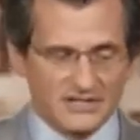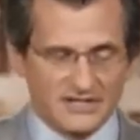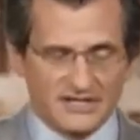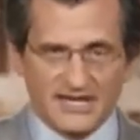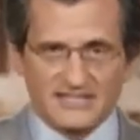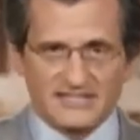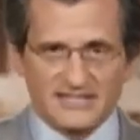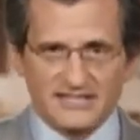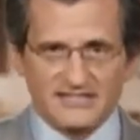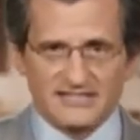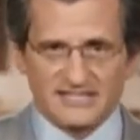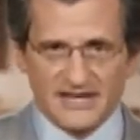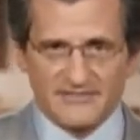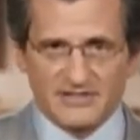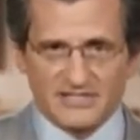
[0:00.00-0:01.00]
A
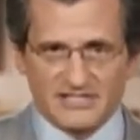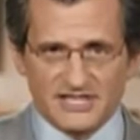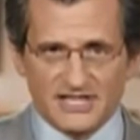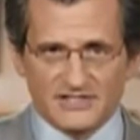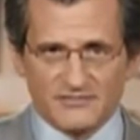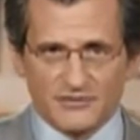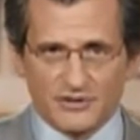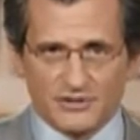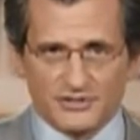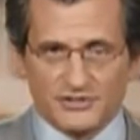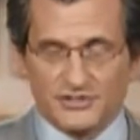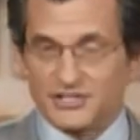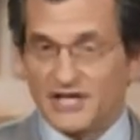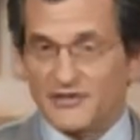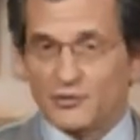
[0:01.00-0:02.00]
1976
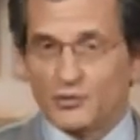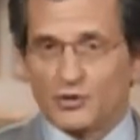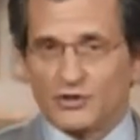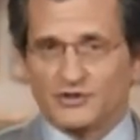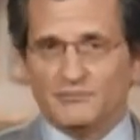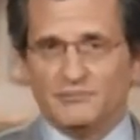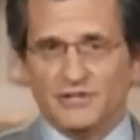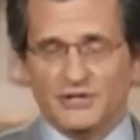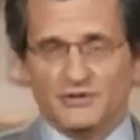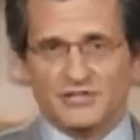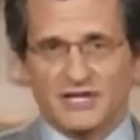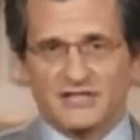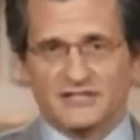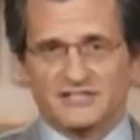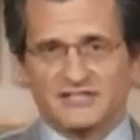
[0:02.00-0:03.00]
version set in the world of
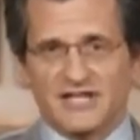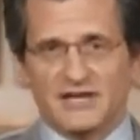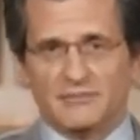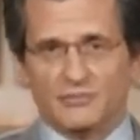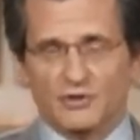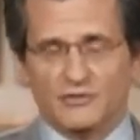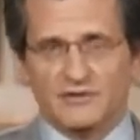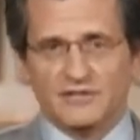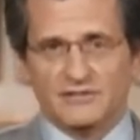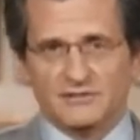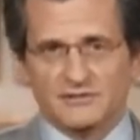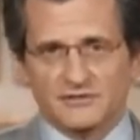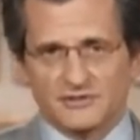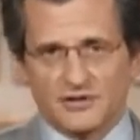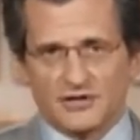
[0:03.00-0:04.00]
music instead of
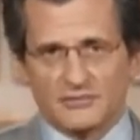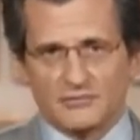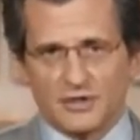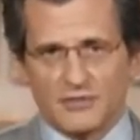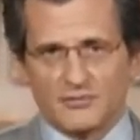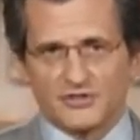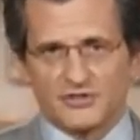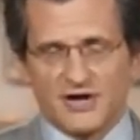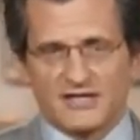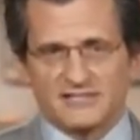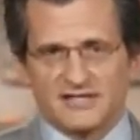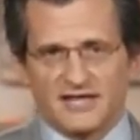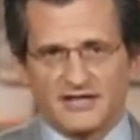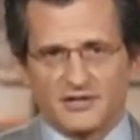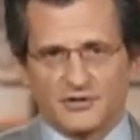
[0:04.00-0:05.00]
movies, starred Barbara
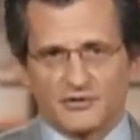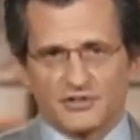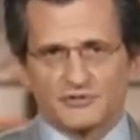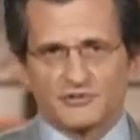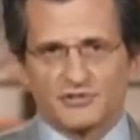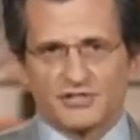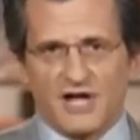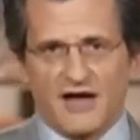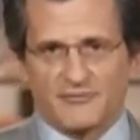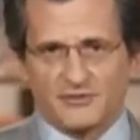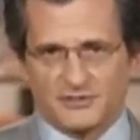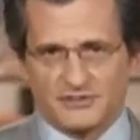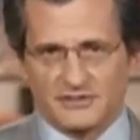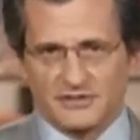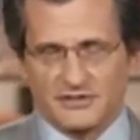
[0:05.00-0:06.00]
Streisand and Kris
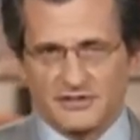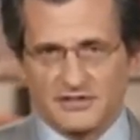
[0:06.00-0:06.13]
Kristofferson.